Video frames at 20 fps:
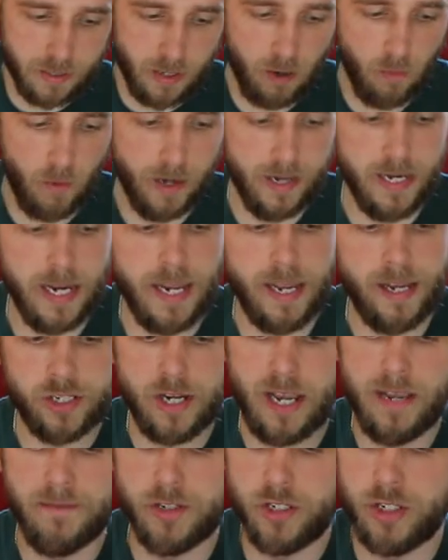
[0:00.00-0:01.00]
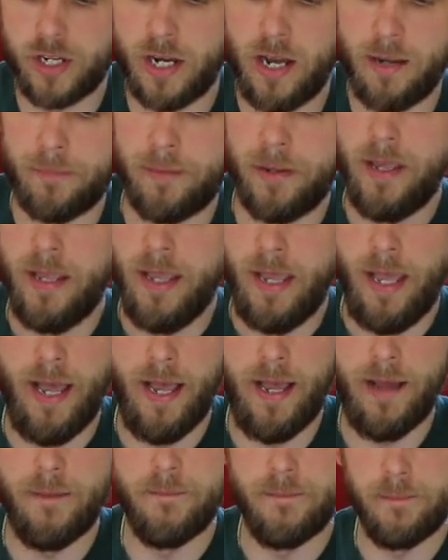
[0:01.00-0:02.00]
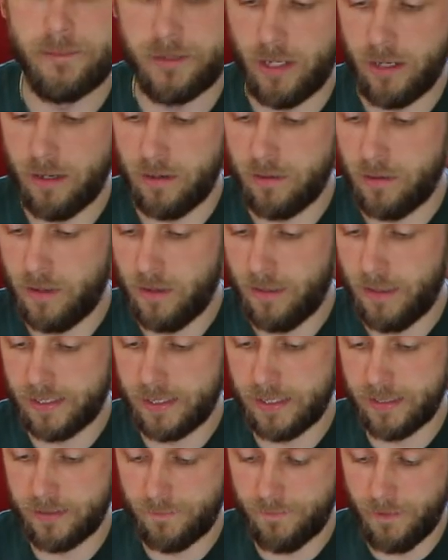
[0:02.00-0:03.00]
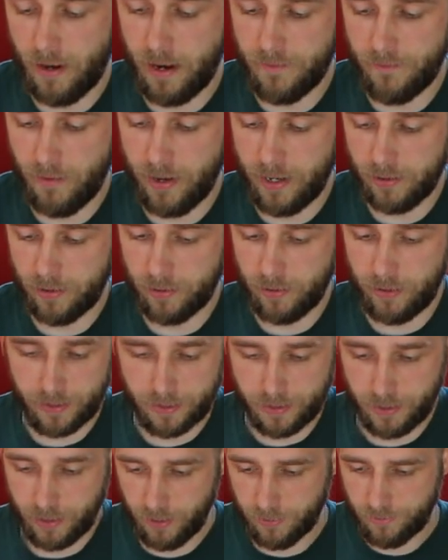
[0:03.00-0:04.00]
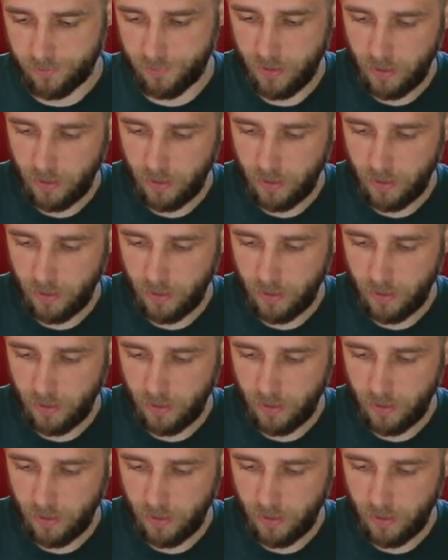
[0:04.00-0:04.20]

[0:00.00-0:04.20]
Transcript: are nowhere near shaving sharp. So this is a very, very good thing to do.